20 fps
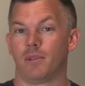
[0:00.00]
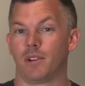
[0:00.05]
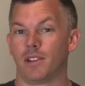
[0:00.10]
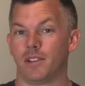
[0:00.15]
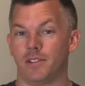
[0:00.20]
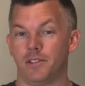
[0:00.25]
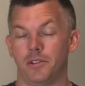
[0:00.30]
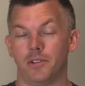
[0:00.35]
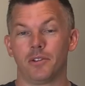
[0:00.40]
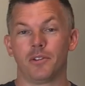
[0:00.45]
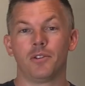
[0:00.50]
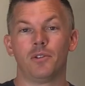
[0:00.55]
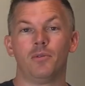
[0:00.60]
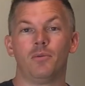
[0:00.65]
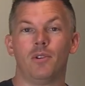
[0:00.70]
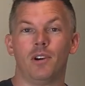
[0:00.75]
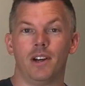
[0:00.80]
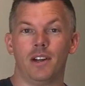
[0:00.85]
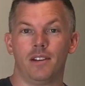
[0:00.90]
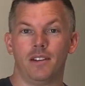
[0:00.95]
because you're the
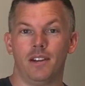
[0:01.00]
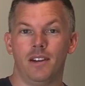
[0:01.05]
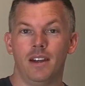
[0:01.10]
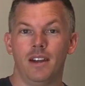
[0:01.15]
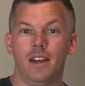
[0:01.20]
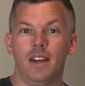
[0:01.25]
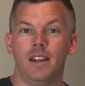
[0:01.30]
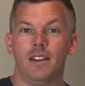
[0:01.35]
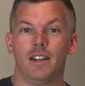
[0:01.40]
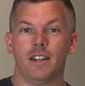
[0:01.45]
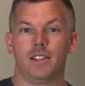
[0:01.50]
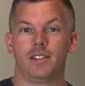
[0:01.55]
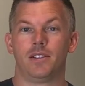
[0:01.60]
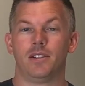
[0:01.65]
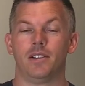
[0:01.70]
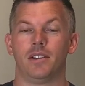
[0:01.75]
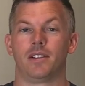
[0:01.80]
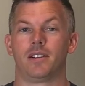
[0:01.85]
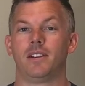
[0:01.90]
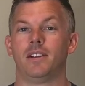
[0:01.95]
one that
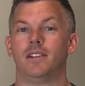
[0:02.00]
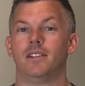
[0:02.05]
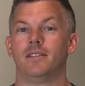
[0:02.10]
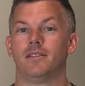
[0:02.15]
took